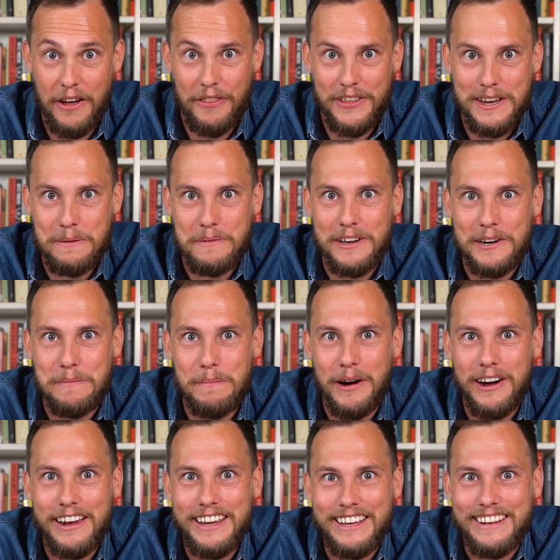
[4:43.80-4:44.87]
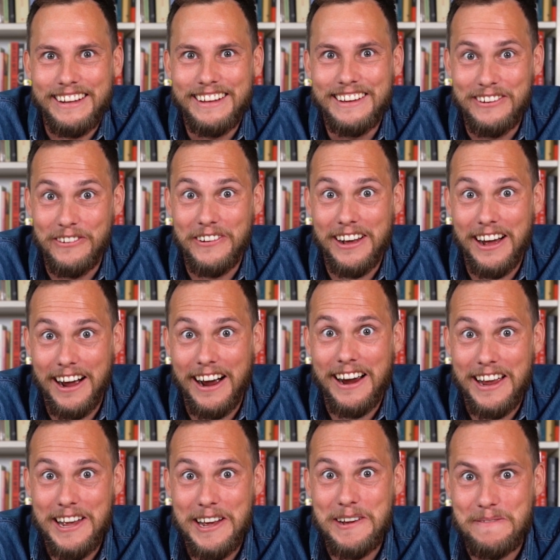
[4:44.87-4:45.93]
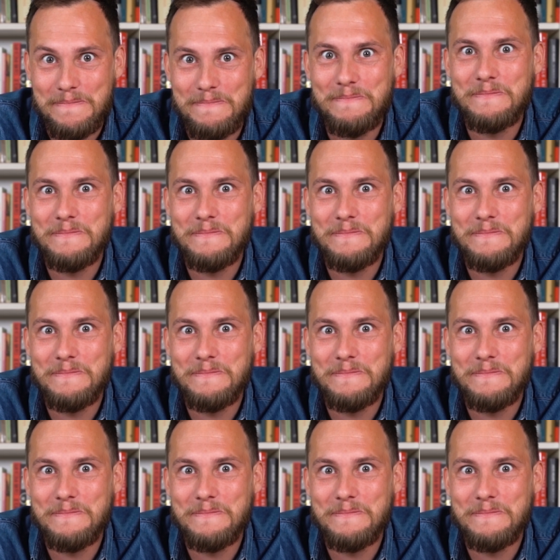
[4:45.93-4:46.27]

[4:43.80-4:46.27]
I think I'm gonna buy it. I am.